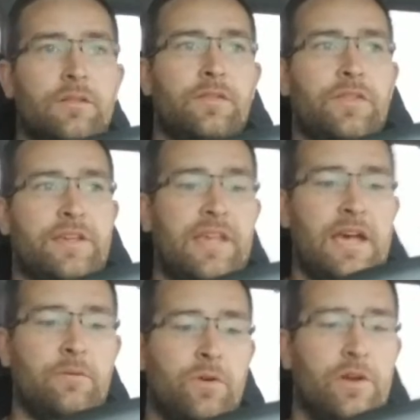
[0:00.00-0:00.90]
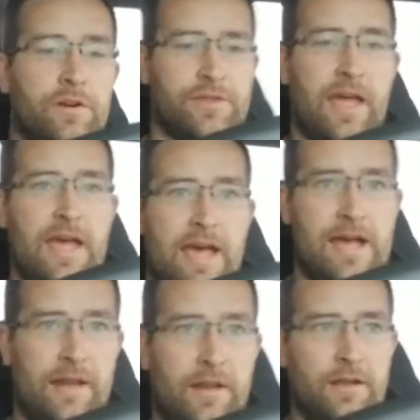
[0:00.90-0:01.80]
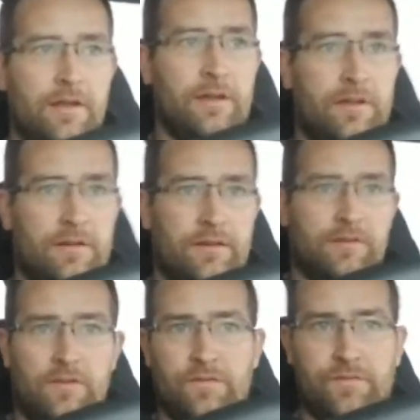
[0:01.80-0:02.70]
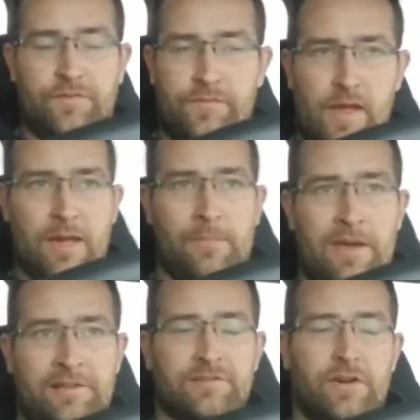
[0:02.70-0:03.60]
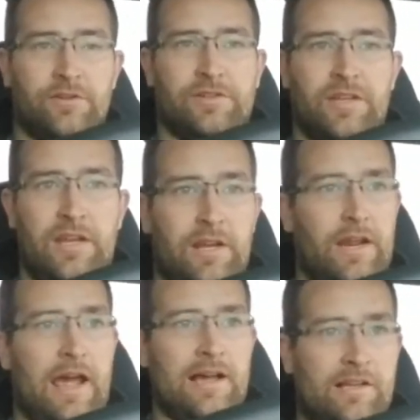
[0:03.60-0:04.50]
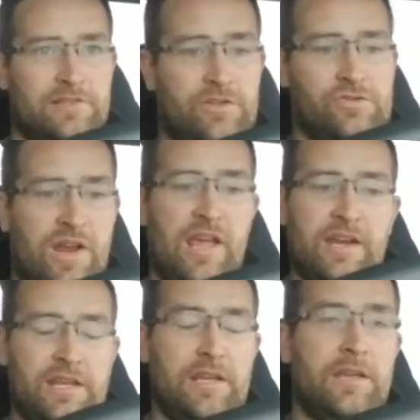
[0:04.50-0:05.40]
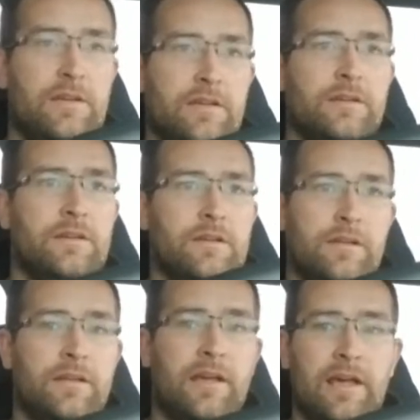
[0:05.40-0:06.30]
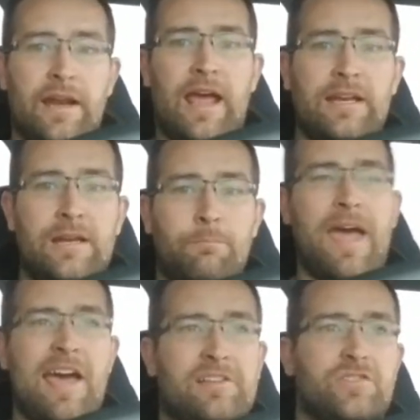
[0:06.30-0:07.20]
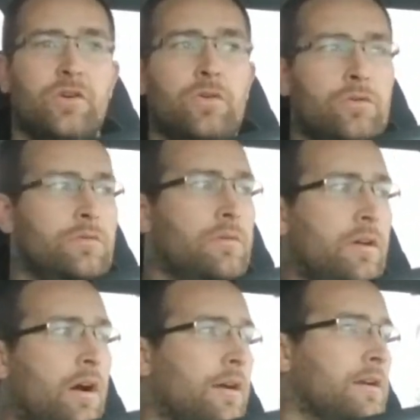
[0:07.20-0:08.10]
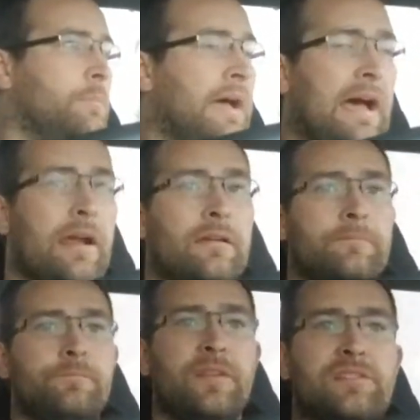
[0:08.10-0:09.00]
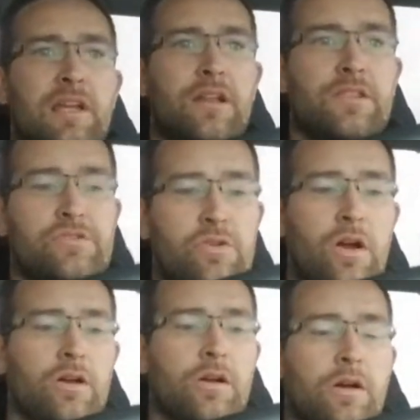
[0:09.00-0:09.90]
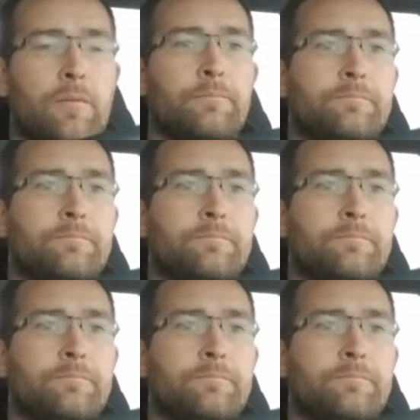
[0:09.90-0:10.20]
The Kenworth had the MX-13 Allison tranny, and it had the Maxle on the back instead of the strong arm.